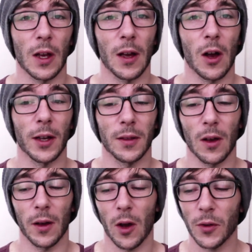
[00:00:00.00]
I
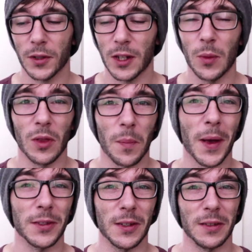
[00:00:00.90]
honestly, with the
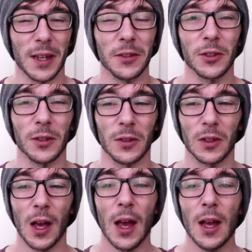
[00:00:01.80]
best intentions,